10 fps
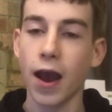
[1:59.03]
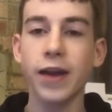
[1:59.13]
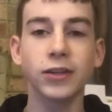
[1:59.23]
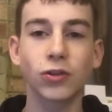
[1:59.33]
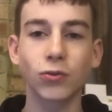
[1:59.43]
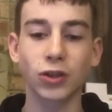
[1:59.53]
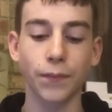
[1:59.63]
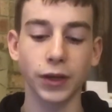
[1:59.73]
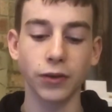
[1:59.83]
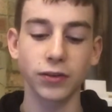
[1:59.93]
Any tools can
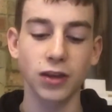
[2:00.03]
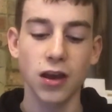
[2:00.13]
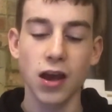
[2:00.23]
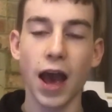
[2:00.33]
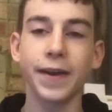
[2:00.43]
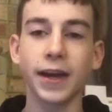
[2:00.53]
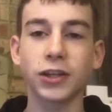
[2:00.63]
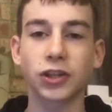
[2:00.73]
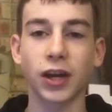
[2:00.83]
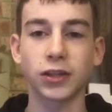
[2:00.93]
be used. Any
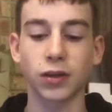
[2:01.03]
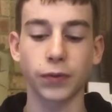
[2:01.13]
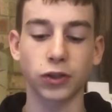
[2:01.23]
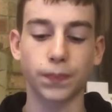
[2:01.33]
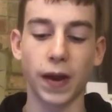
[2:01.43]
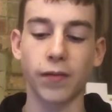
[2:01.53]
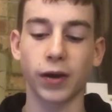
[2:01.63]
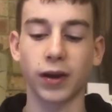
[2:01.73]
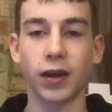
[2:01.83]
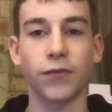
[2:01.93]
age can enter, but just bear in
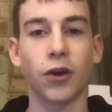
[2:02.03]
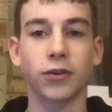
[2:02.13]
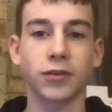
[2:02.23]
mind that if you're under